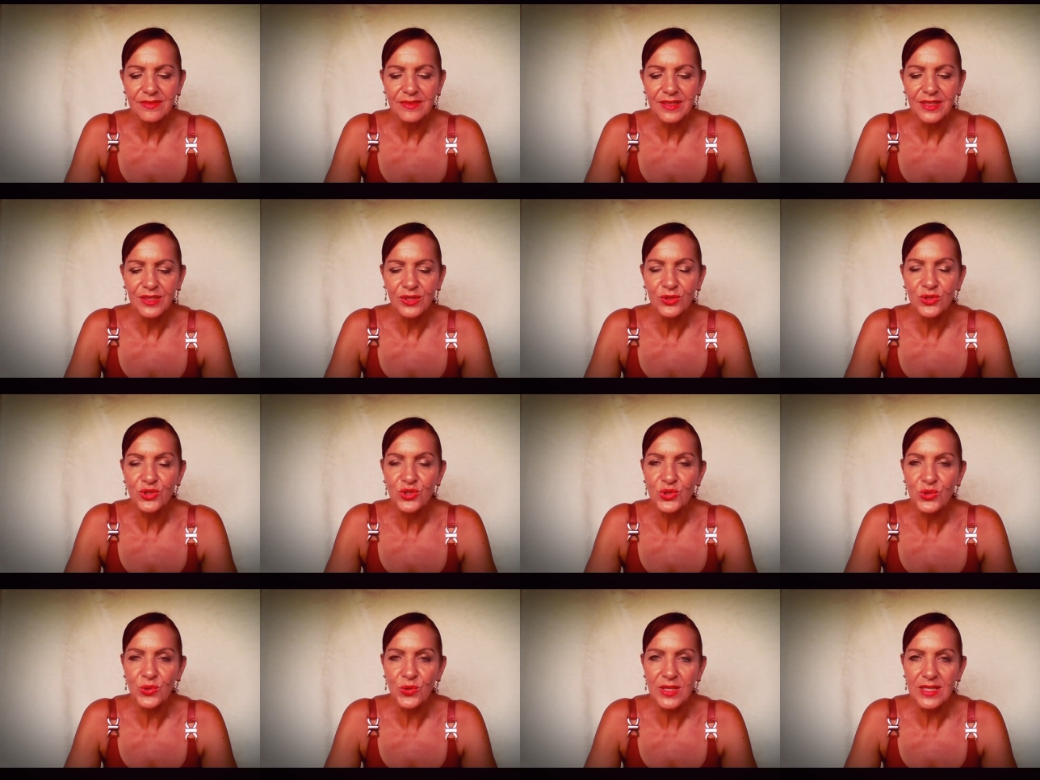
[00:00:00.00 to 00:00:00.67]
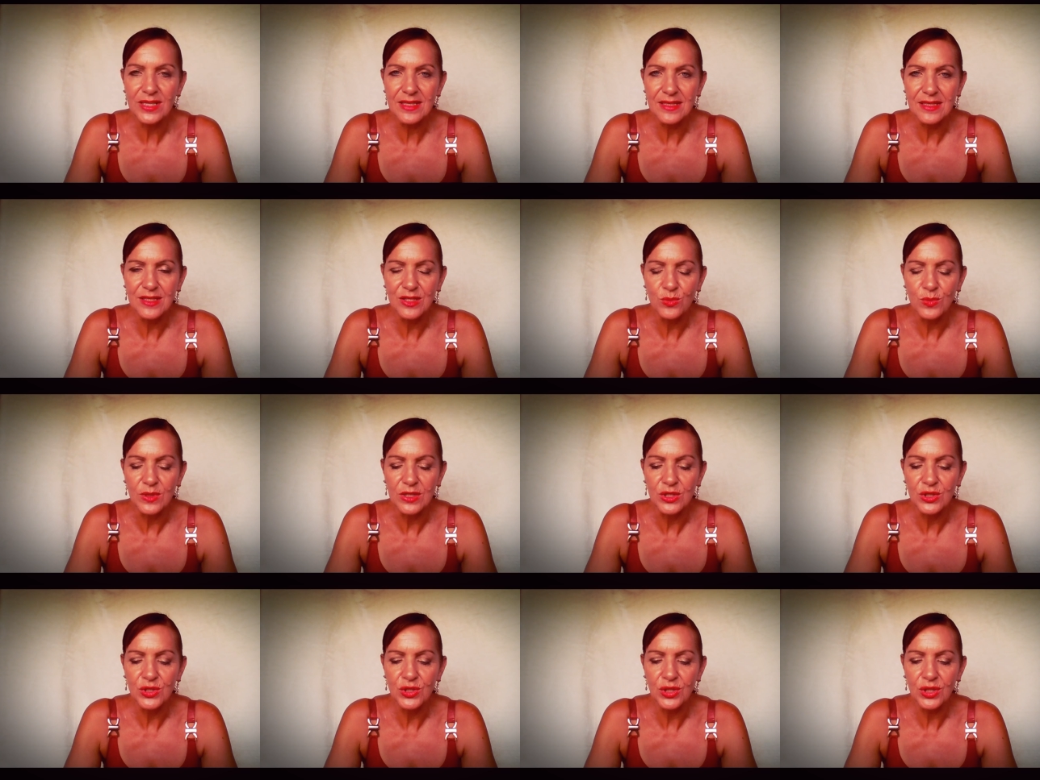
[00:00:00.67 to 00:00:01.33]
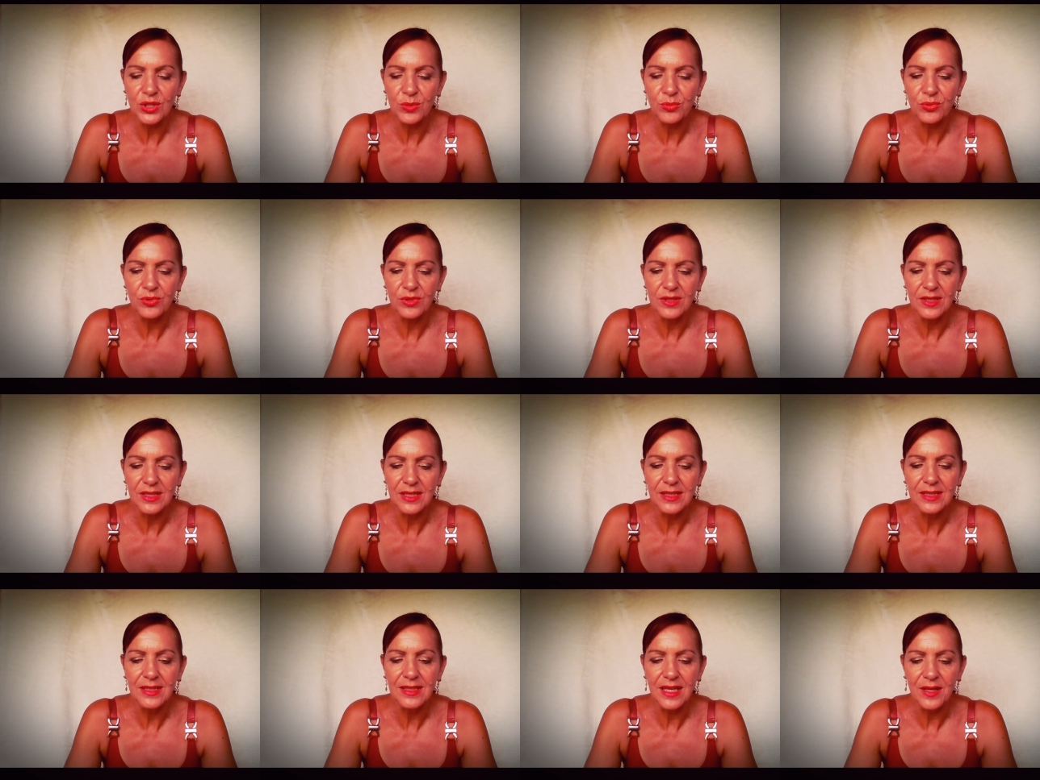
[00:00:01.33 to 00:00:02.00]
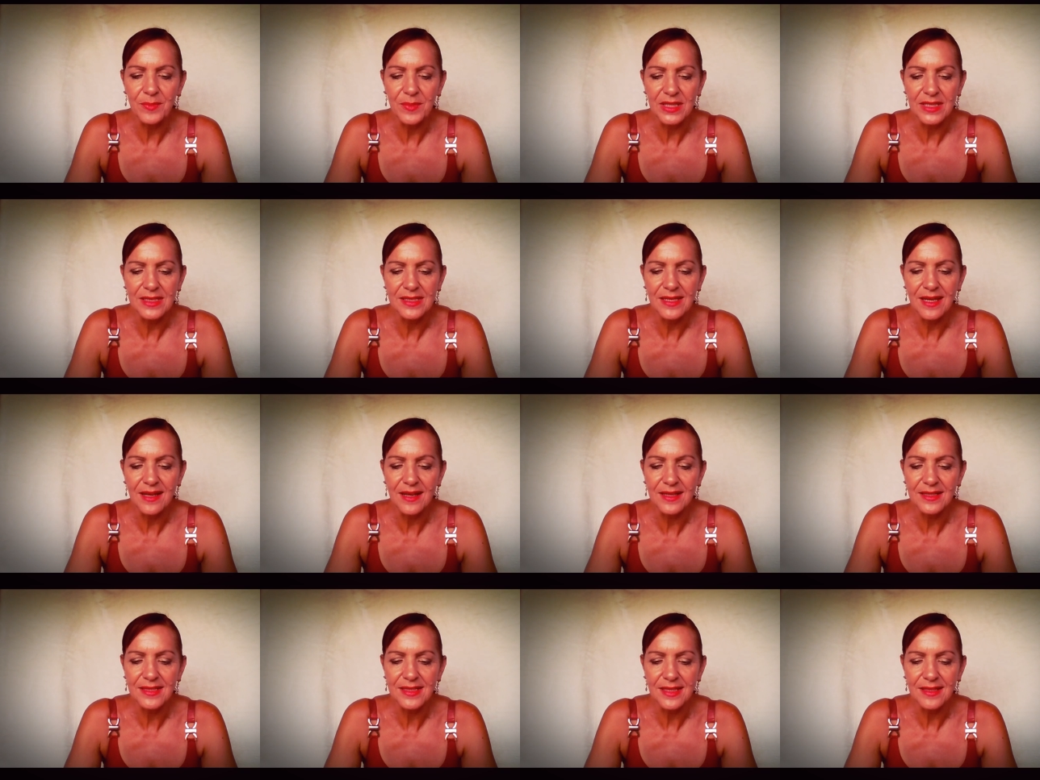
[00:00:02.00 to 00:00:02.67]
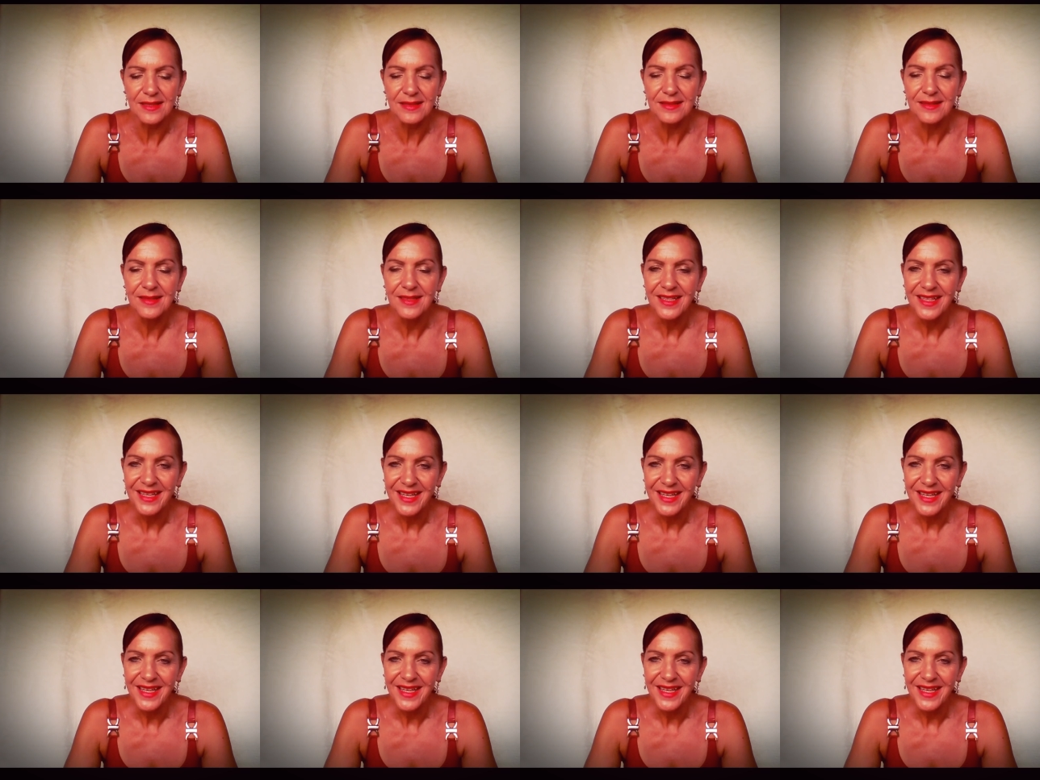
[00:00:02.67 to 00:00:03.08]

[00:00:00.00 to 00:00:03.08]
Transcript: and your choice is to interpret incoming data